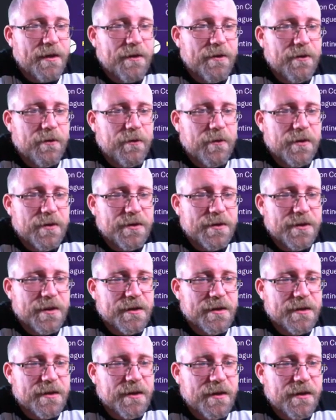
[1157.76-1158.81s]
who was
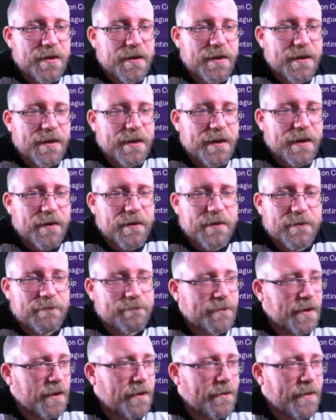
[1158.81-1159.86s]
signed,
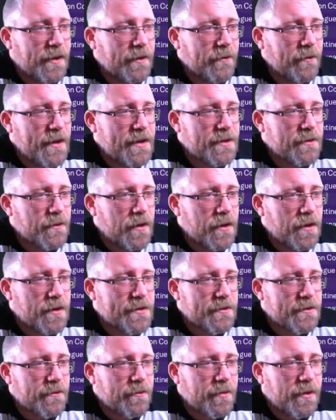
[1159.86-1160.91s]
he went to
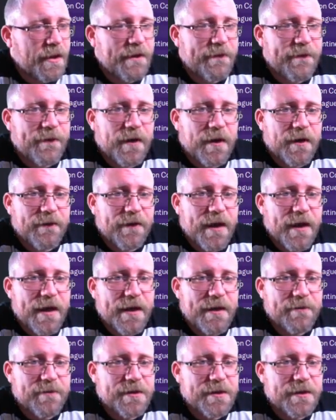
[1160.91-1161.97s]
Arsenal, played 5
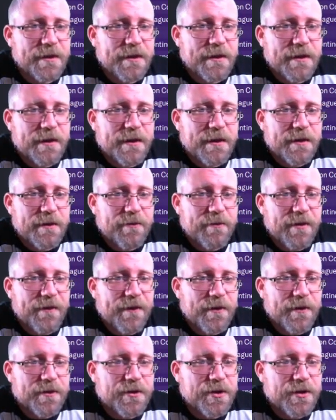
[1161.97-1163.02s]
games
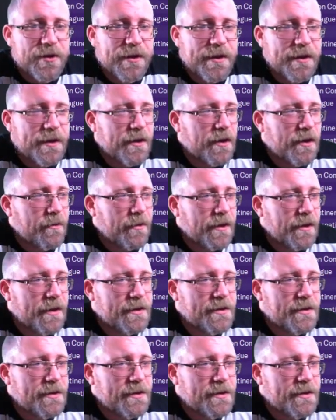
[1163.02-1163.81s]
before joining Derby this